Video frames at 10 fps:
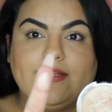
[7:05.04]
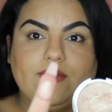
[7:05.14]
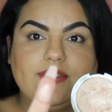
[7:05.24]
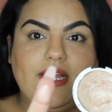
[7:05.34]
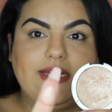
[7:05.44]
I
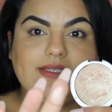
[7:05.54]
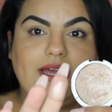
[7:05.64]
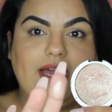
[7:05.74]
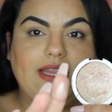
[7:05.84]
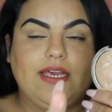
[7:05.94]
use it as a
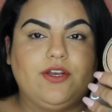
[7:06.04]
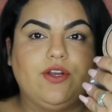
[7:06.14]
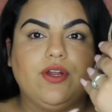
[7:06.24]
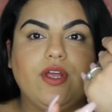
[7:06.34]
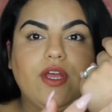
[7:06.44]

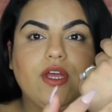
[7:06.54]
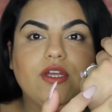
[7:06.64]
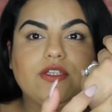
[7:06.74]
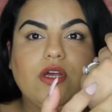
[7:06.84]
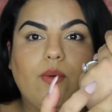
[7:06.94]
highlighter.
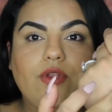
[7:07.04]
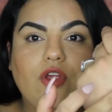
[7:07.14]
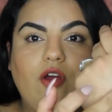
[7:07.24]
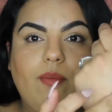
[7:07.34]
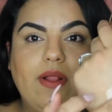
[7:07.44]
So when
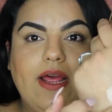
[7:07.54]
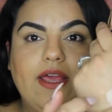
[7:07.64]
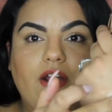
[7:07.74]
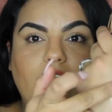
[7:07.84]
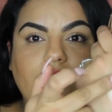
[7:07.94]
you
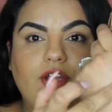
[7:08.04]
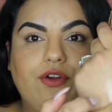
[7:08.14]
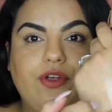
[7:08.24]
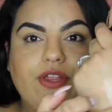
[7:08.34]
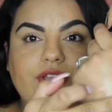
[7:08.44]
apply it on
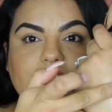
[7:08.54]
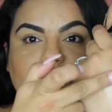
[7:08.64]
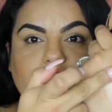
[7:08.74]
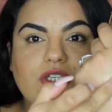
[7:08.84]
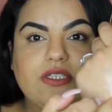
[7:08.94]
here,
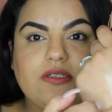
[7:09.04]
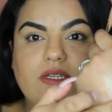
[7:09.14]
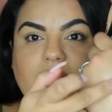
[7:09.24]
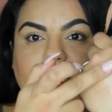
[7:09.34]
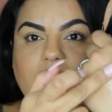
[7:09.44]
it's
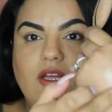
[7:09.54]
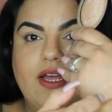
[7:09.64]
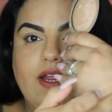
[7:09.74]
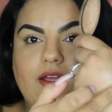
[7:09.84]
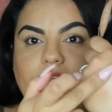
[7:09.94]
just,
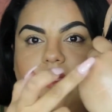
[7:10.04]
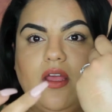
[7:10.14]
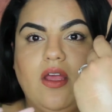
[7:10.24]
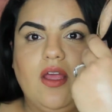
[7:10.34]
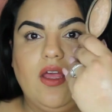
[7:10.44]
look at it.
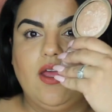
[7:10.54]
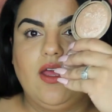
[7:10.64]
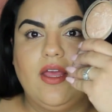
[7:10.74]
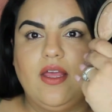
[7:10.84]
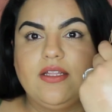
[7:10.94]

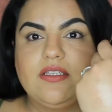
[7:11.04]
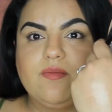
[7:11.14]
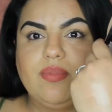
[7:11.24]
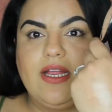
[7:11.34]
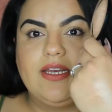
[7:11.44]
It's
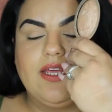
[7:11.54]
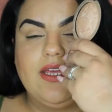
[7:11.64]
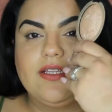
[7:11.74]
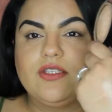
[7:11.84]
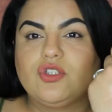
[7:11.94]
blinding.
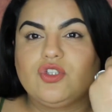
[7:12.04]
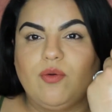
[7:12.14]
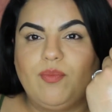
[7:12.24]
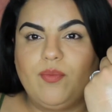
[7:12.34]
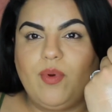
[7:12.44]
It's
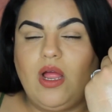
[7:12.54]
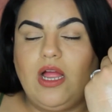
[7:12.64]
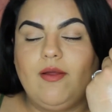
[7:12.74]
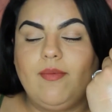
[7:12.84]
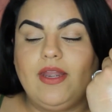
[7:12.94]
super
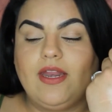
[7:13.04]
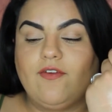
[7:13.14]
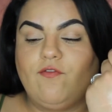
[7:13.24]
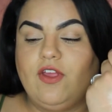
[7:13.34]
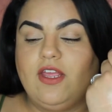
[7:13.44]
bomb, and it
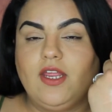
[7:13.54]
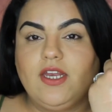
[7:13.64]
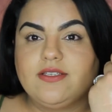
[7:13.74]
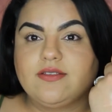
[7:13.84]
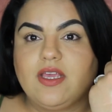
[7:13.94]
can fit
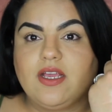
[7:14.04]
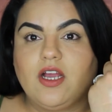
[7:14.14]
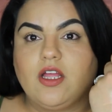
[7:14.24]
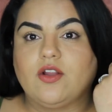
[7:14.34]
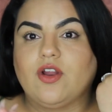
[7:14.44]
any skin
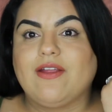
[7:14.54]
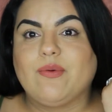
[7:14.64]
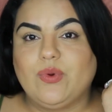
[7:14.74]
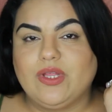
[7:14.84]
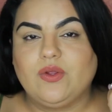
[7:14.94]
color. I
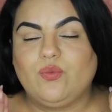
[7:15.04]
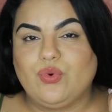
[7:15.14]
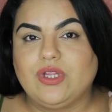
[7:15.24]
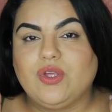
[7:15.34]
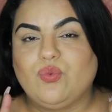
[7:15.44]

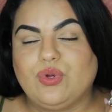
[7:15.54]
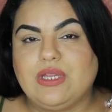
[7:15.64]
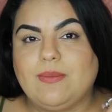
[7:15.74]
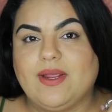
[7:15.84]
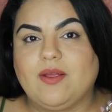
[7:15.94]

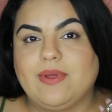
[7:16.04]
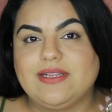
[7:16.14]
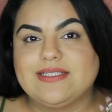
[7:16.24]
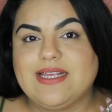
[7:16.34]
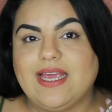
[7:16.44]
really
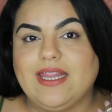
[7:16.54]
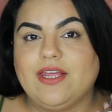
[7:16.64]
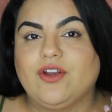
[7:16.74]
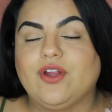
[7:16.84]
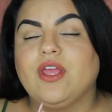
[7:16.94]
recommend this
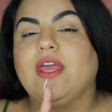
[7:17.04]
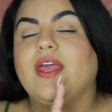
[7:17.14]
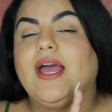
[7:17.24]
highlighter.